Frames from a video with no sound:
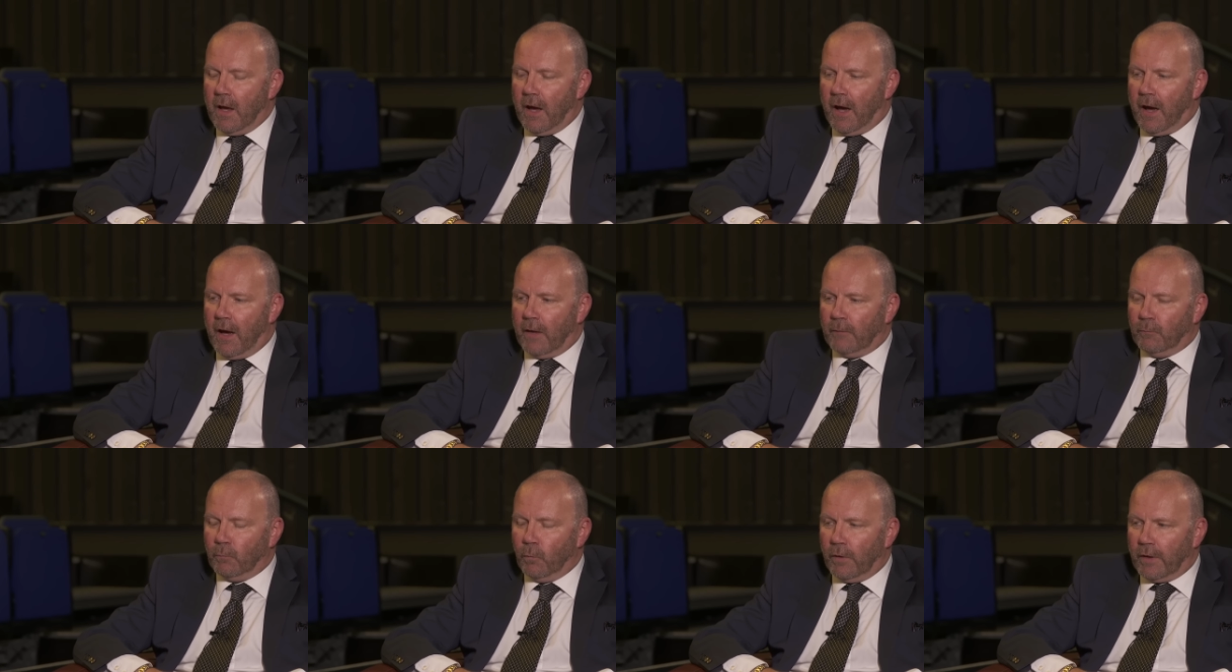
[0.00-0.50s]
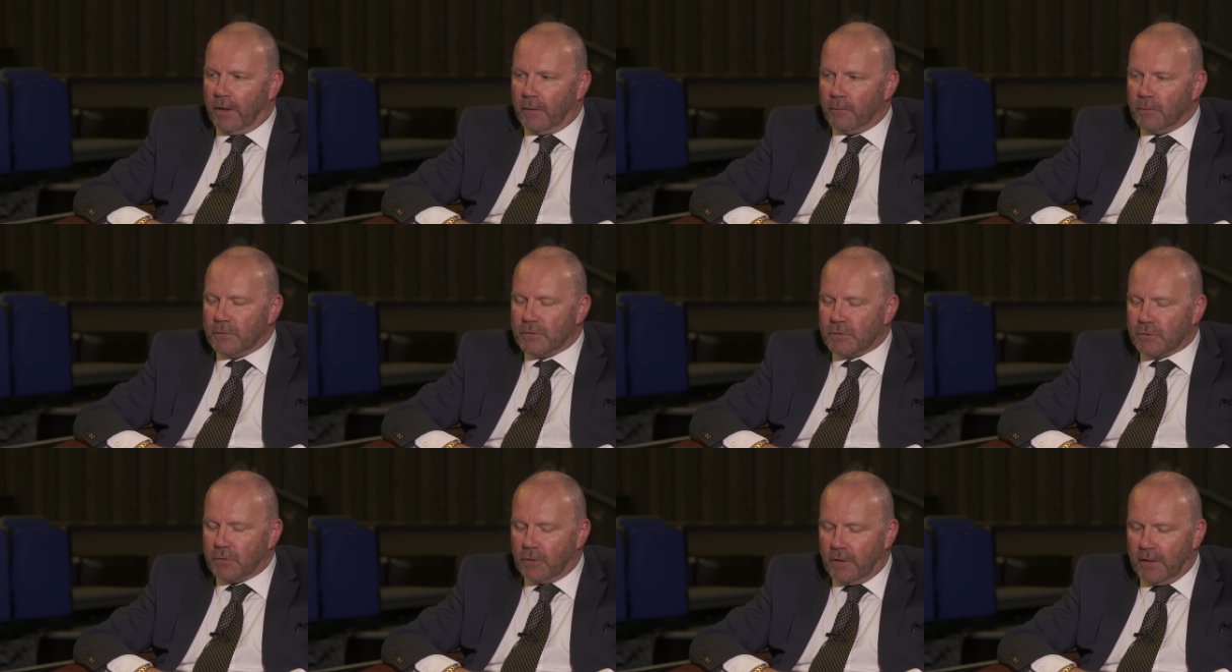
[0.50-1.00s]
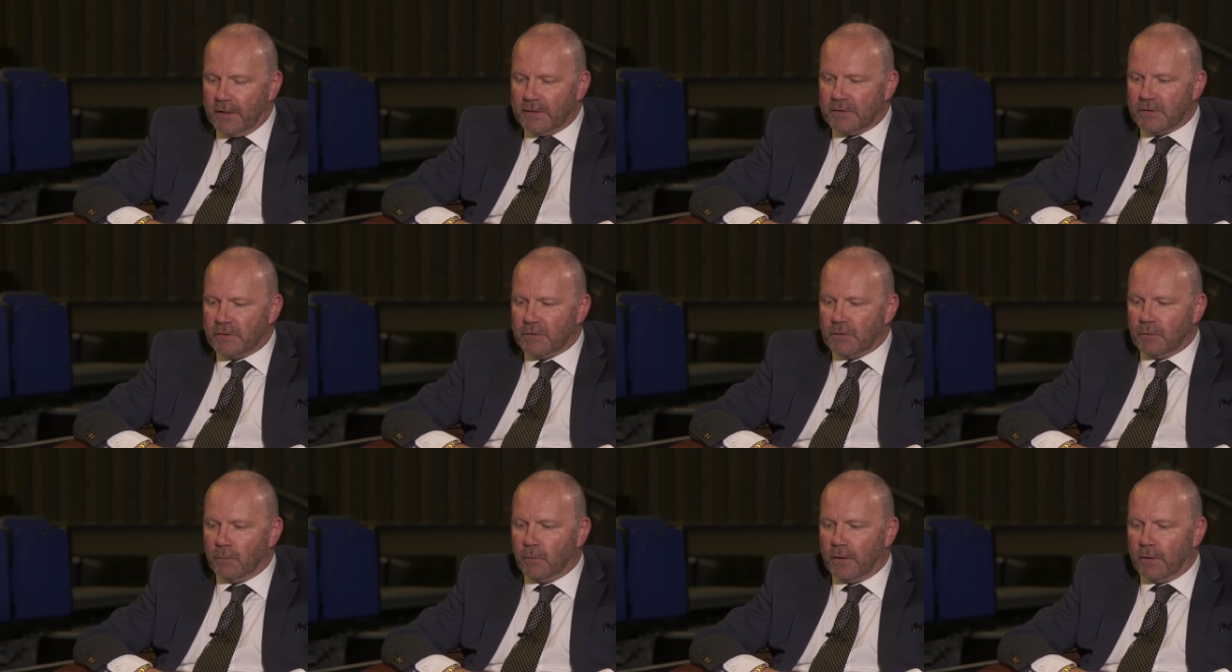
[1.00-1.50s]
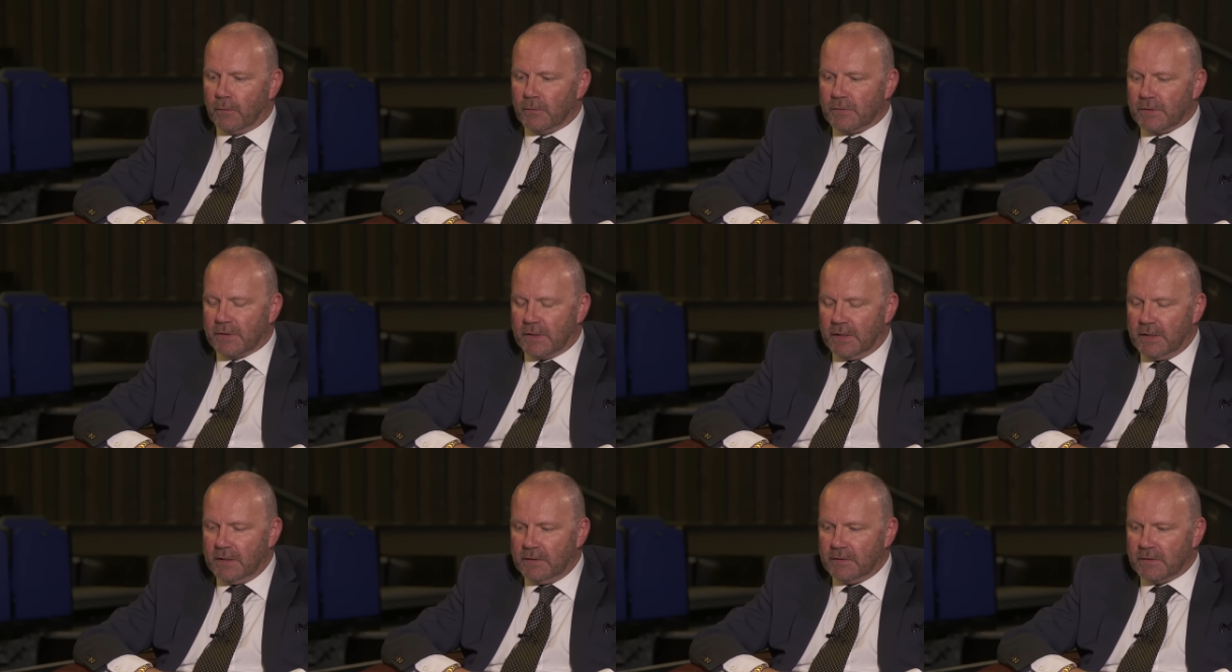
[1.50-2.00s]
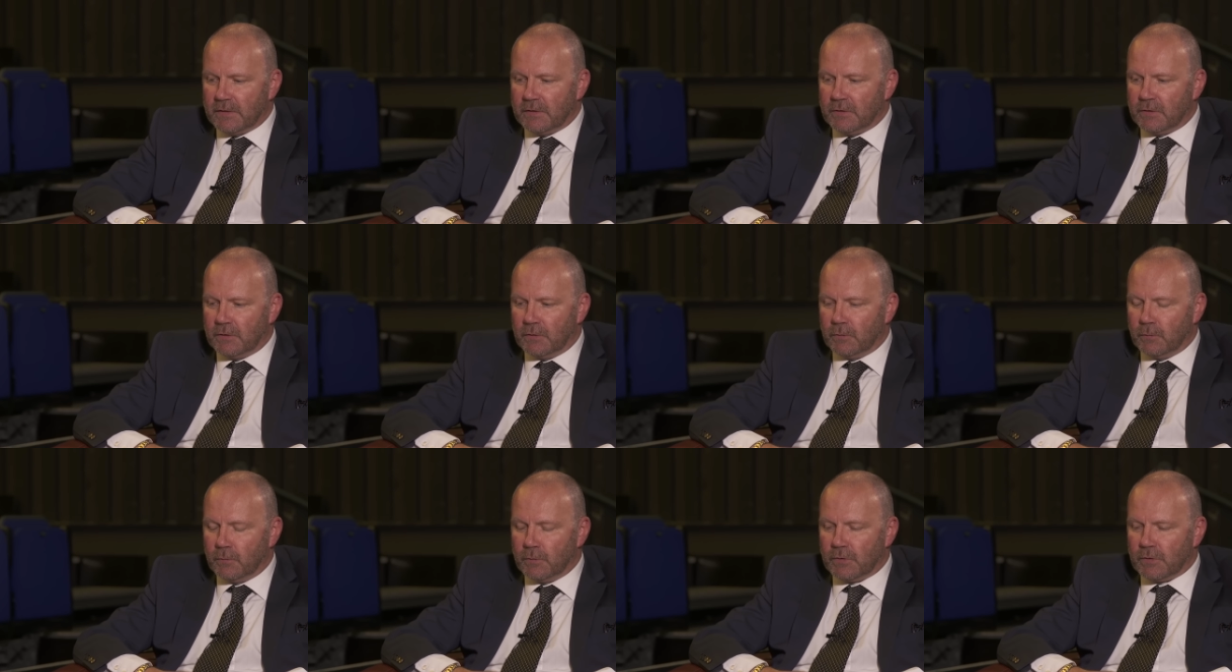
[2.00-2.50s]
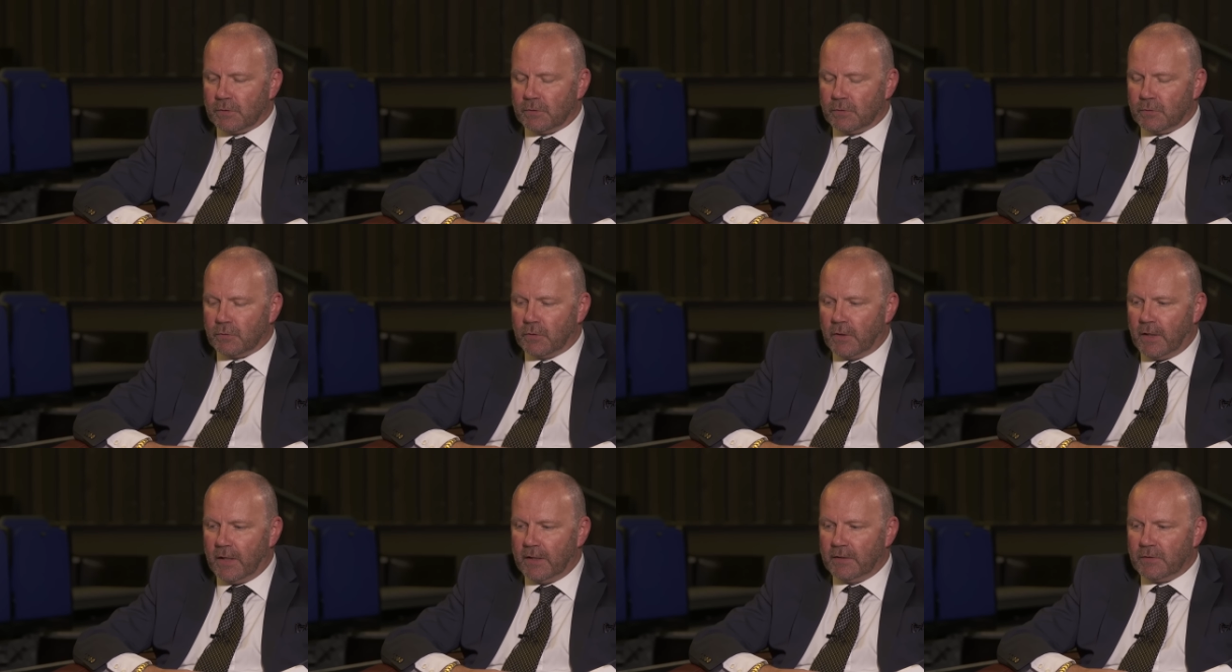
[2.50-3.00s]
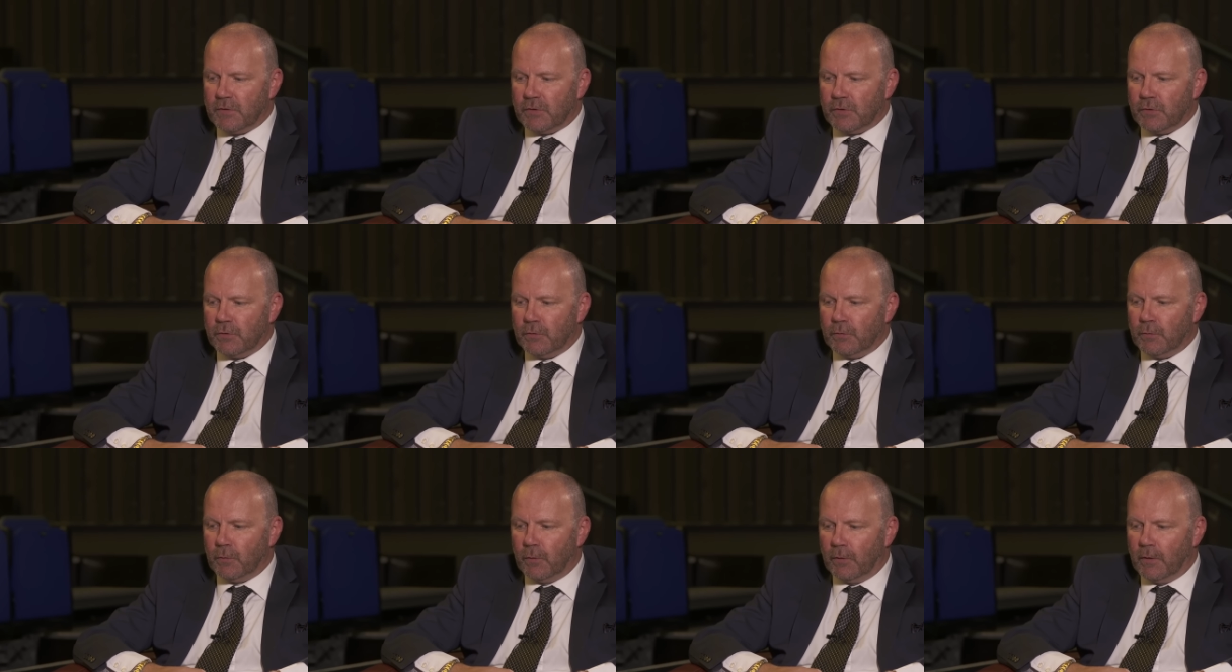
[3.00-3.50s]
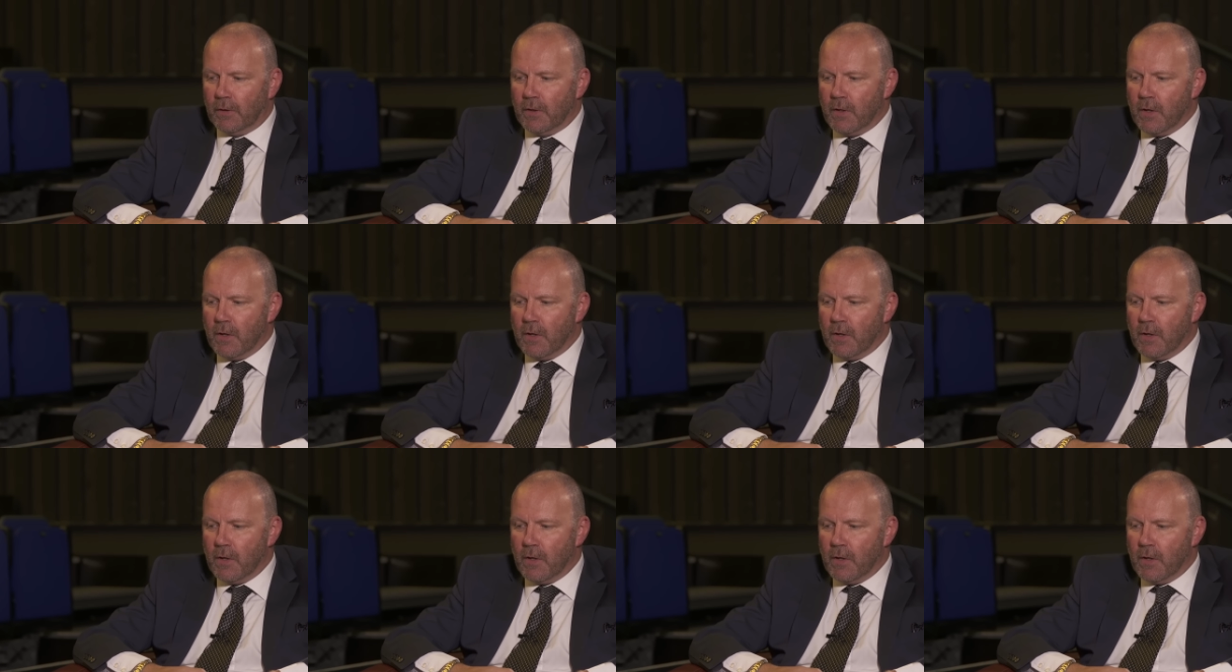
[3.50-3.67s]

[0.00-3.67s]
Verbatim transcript: and what I was trying to do, what I was keen to do, was to try to